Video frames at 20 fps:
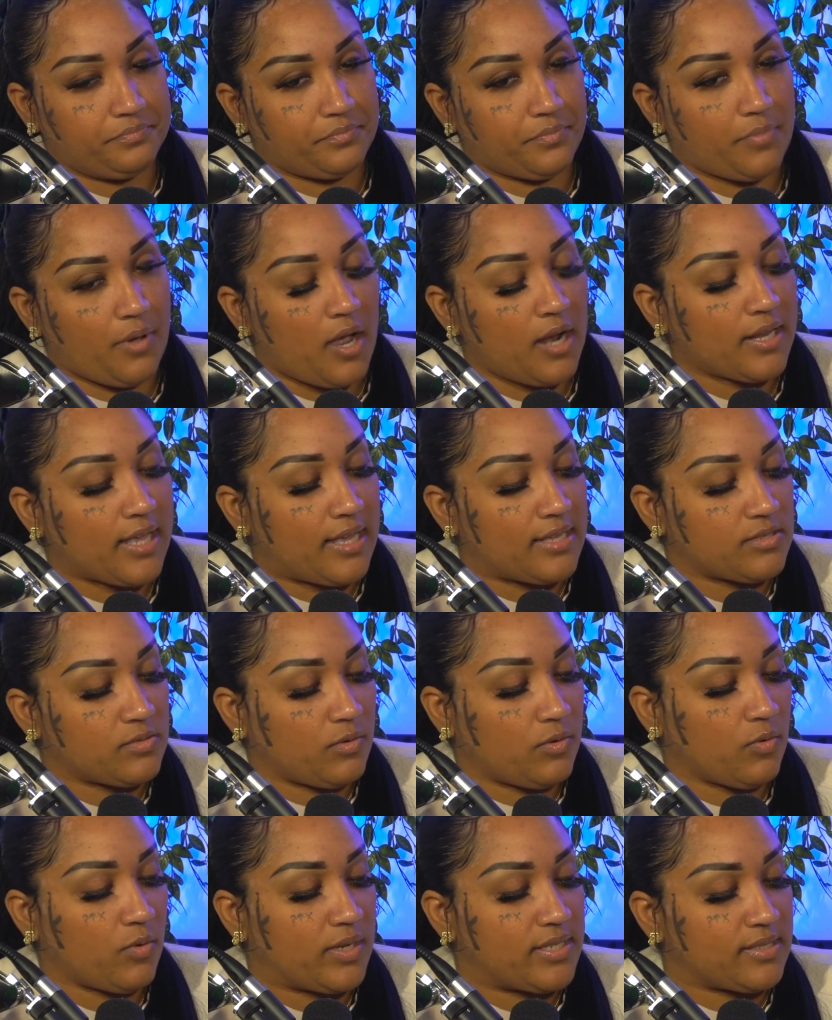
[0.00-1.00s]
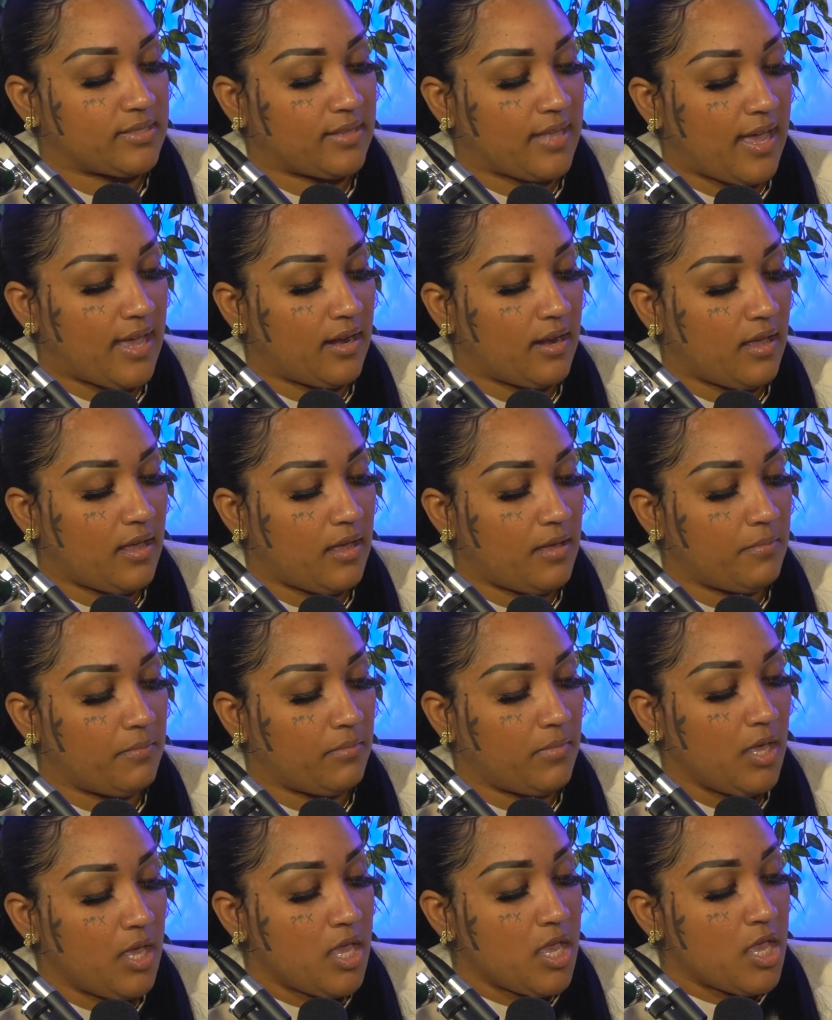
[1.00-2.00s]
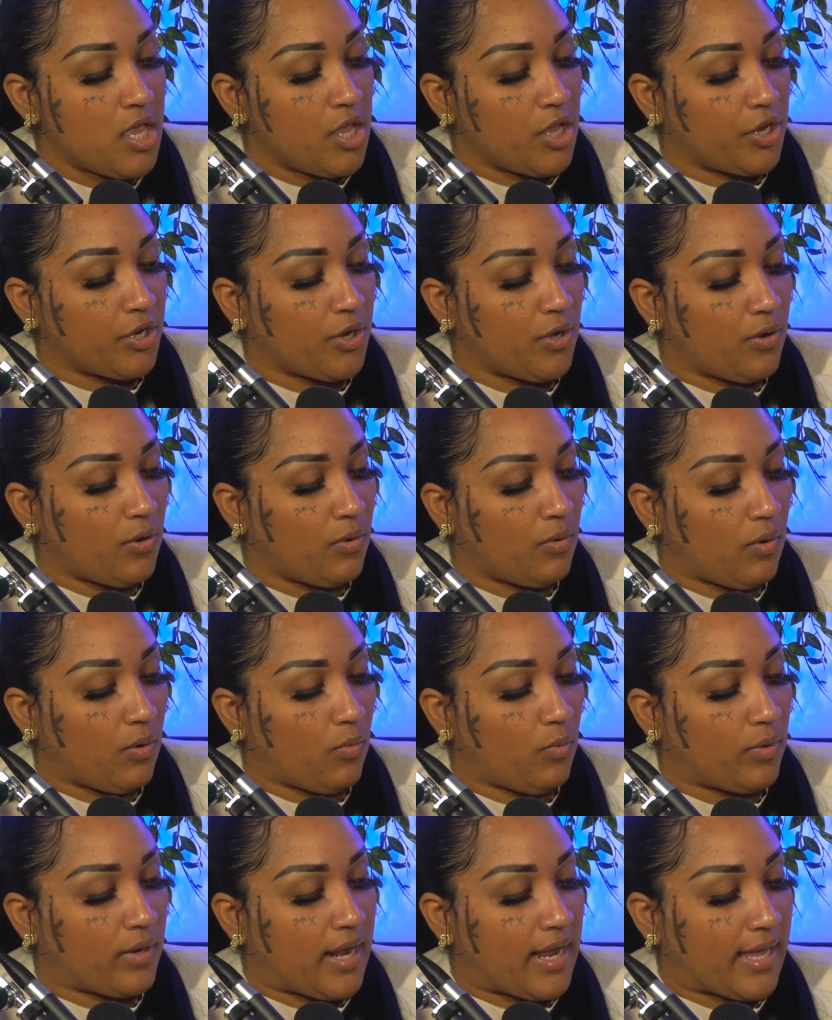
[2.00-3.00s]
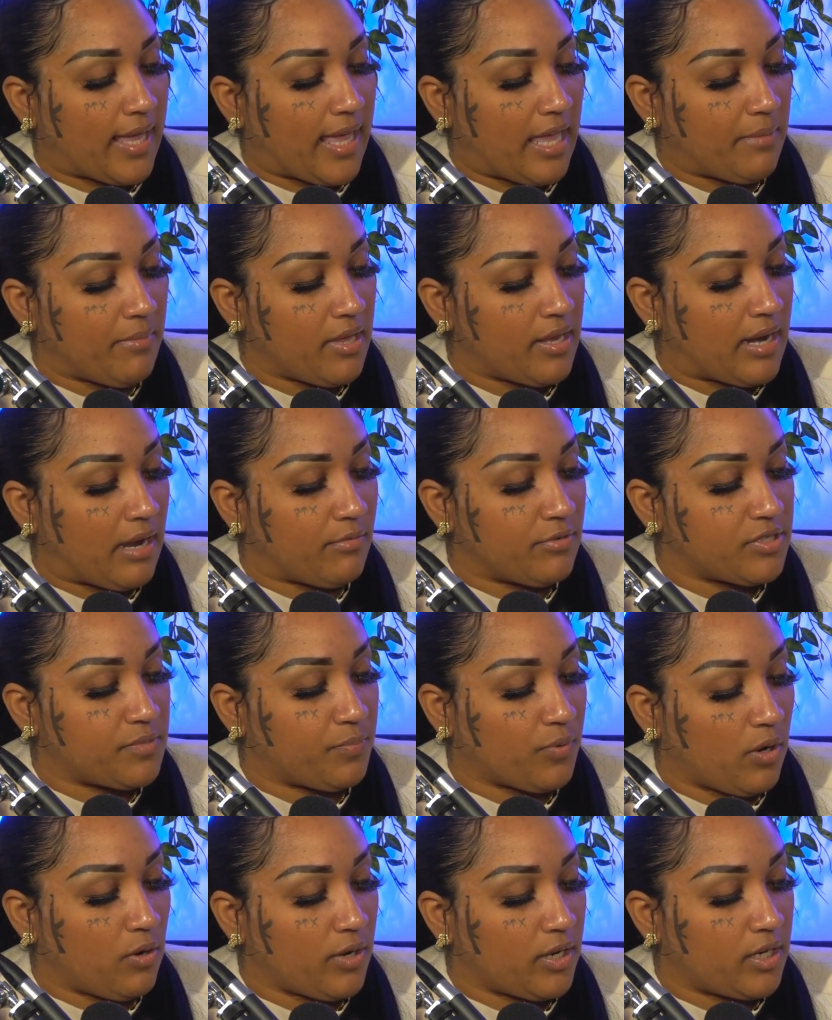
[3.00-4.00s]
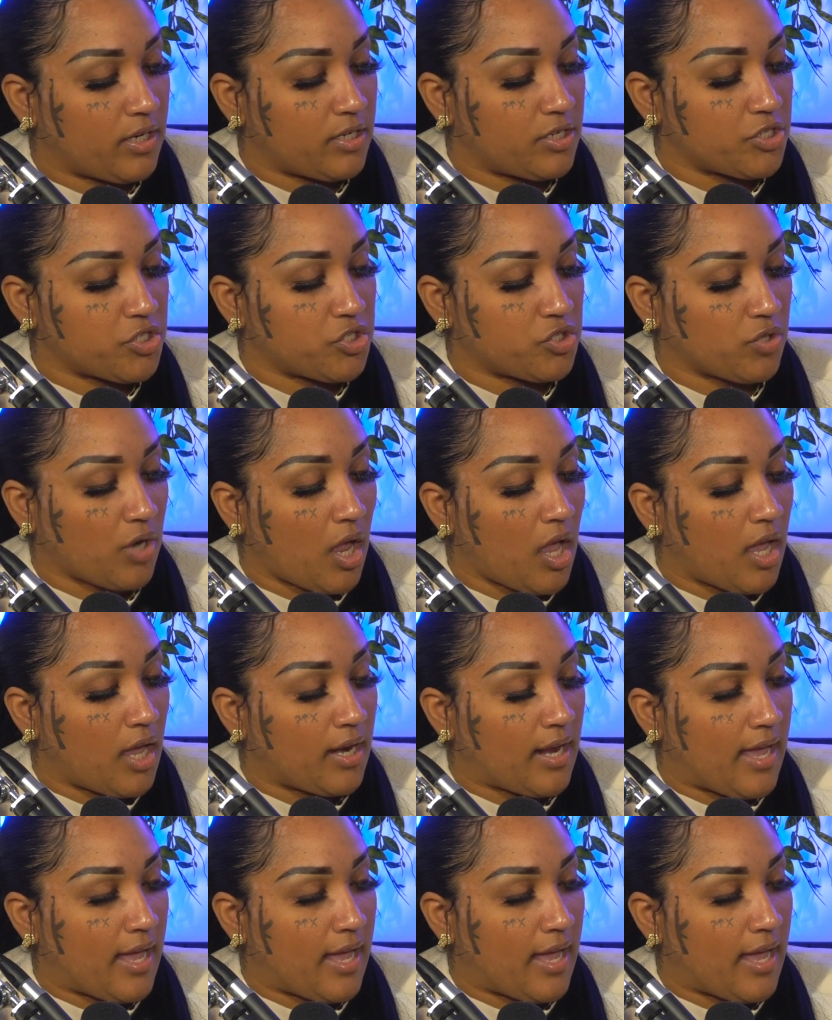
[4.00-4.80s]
podcast, was that, you know, when I came in, I was broken and distraught.